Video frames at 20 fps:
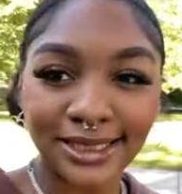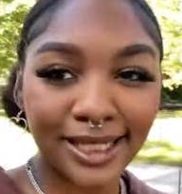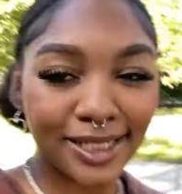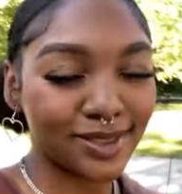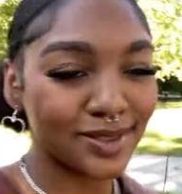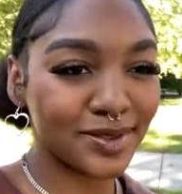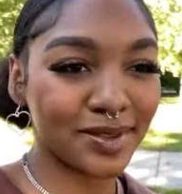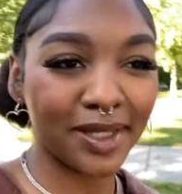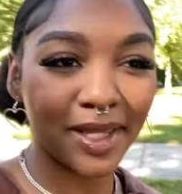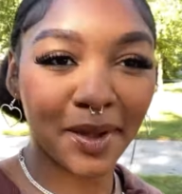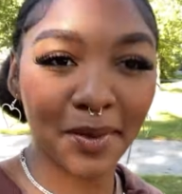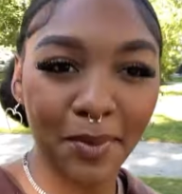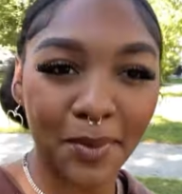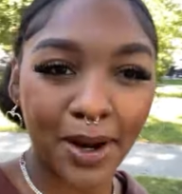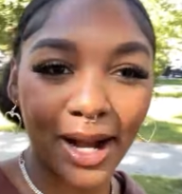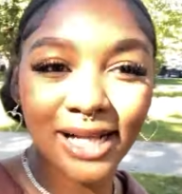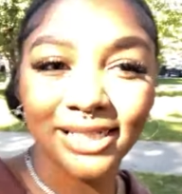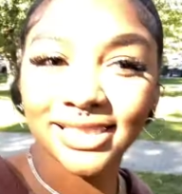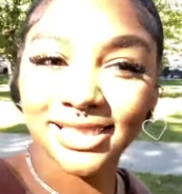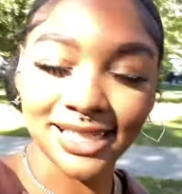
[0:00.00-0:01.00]
stay tuned and keep
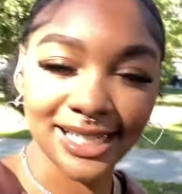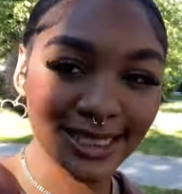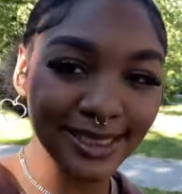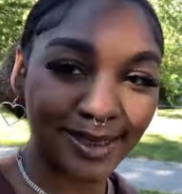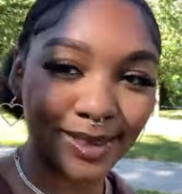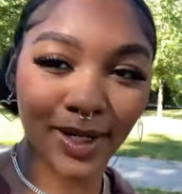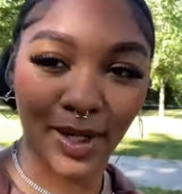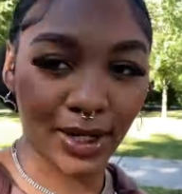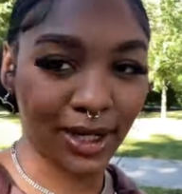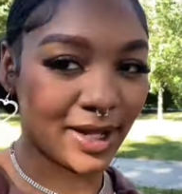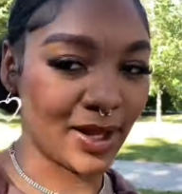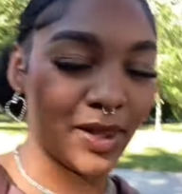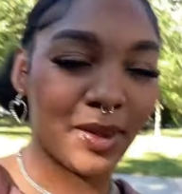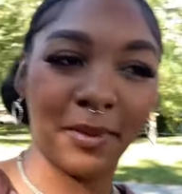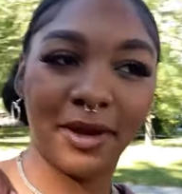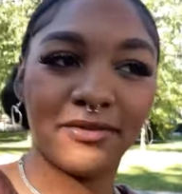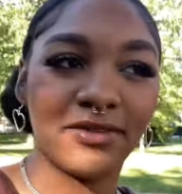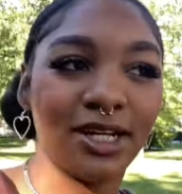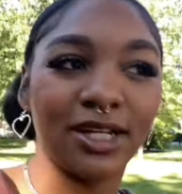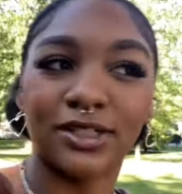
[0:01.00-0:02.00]
watching. Sorry all of
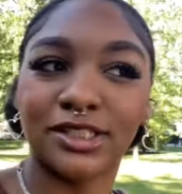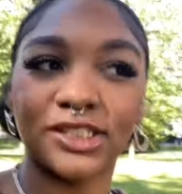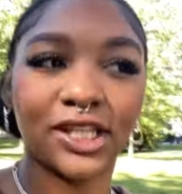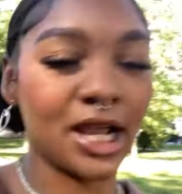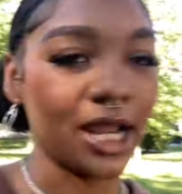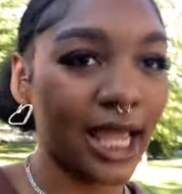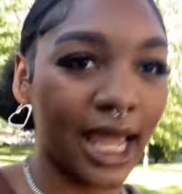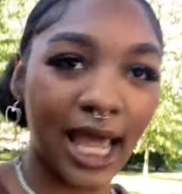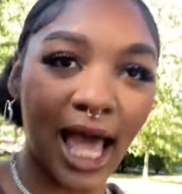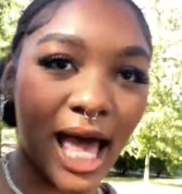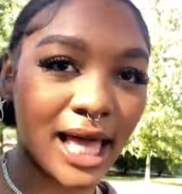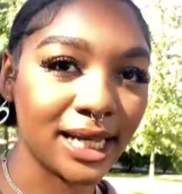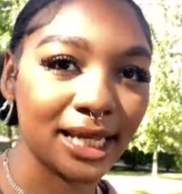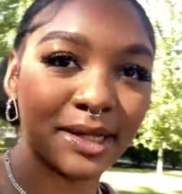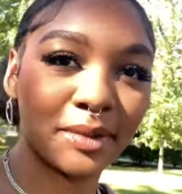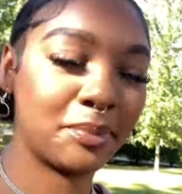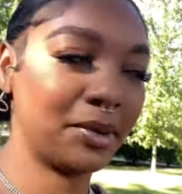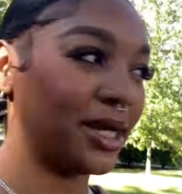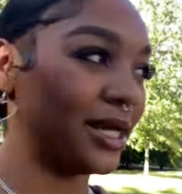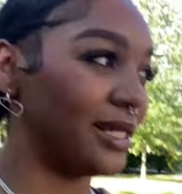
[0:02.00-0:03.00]
my videos start
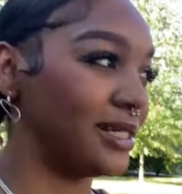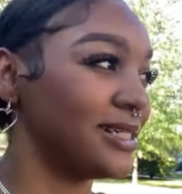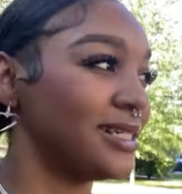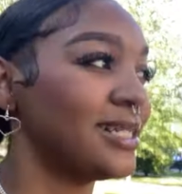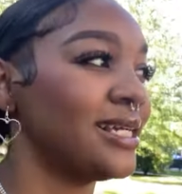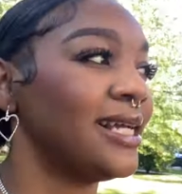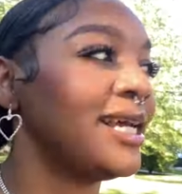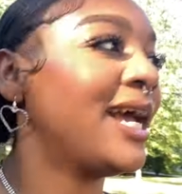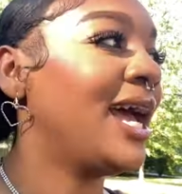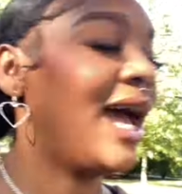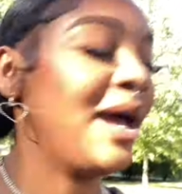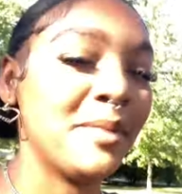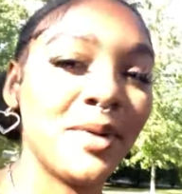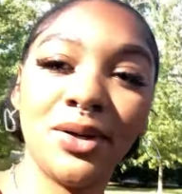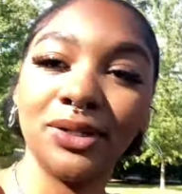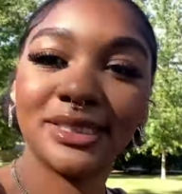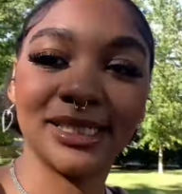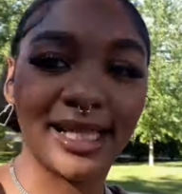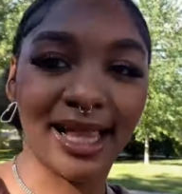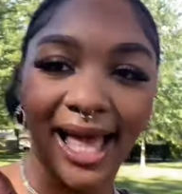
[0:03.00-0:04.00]
chaotic, but I'm
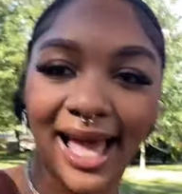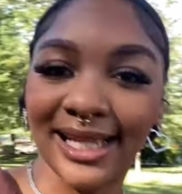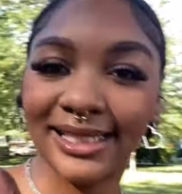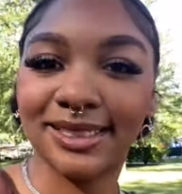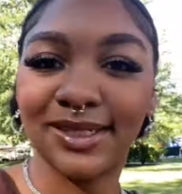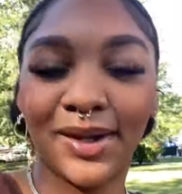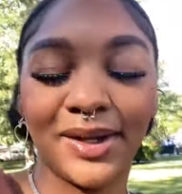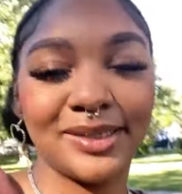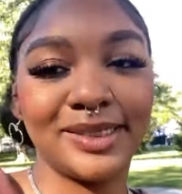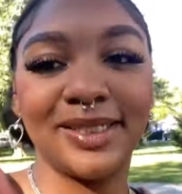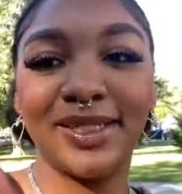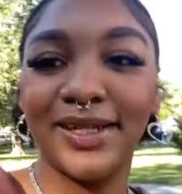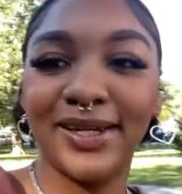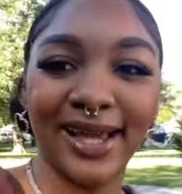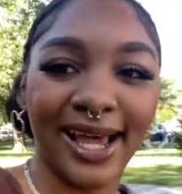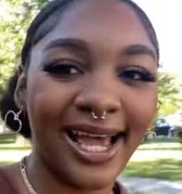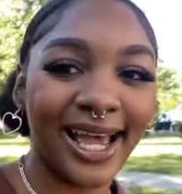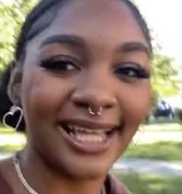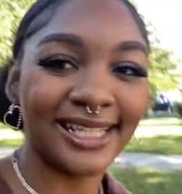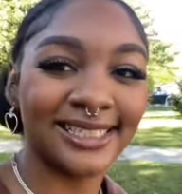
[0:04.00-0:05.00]
going to class, so I'll see you
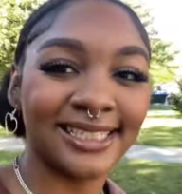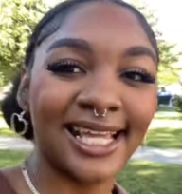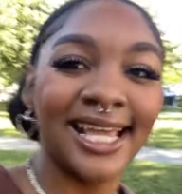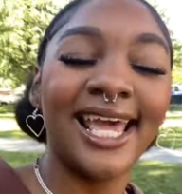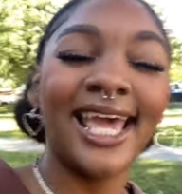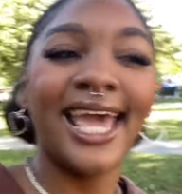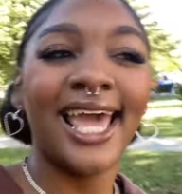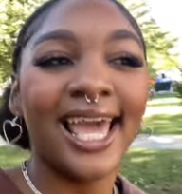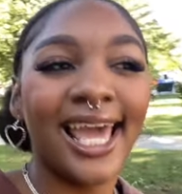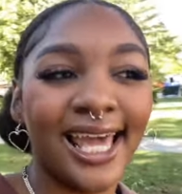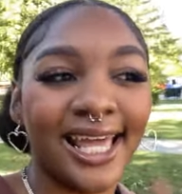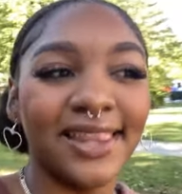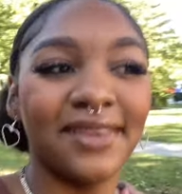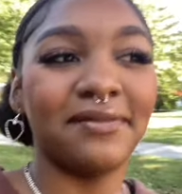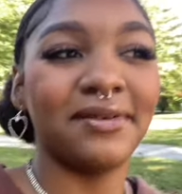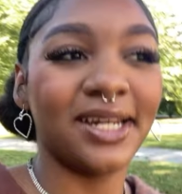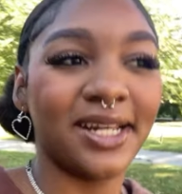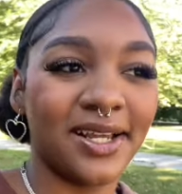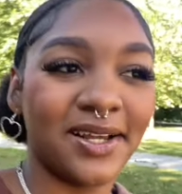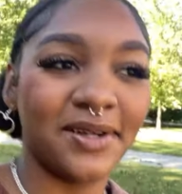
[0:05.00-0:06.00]
guys in the
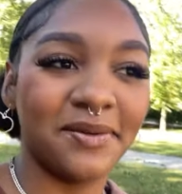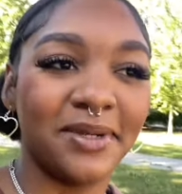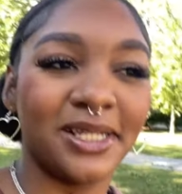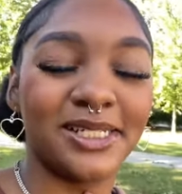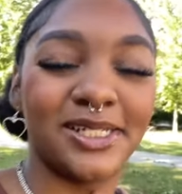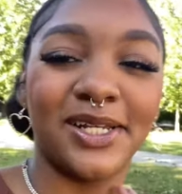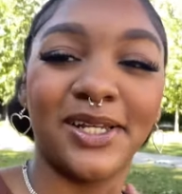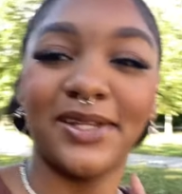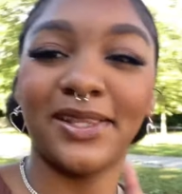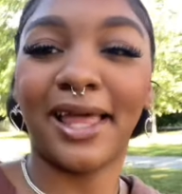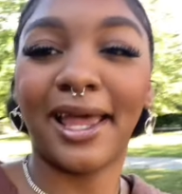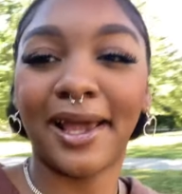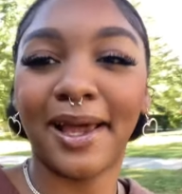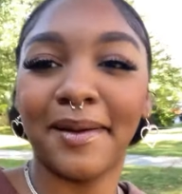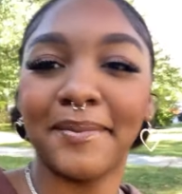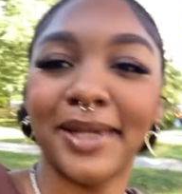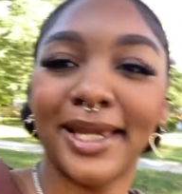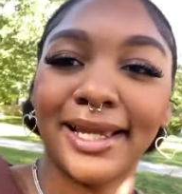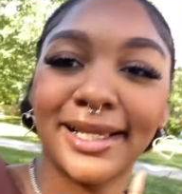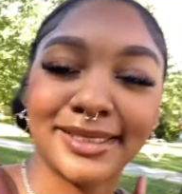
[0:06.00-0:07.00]
video. Make sure you like,
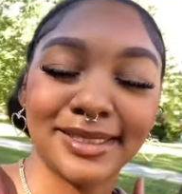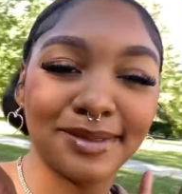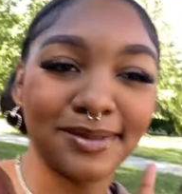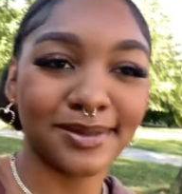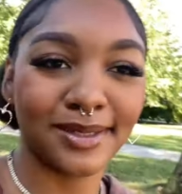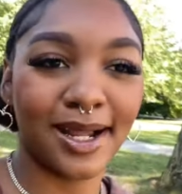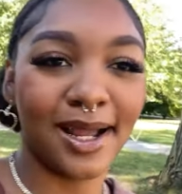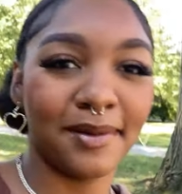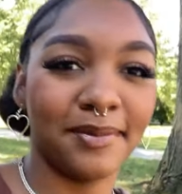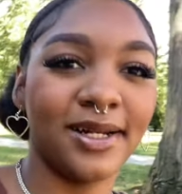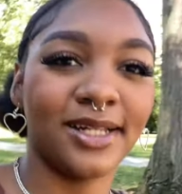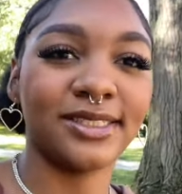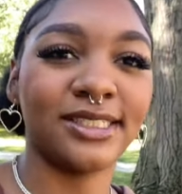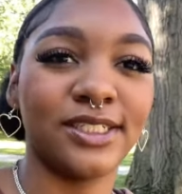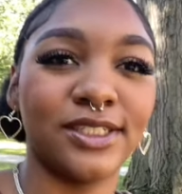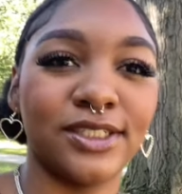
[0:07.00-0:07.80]
comment, and subscribe, and I'll see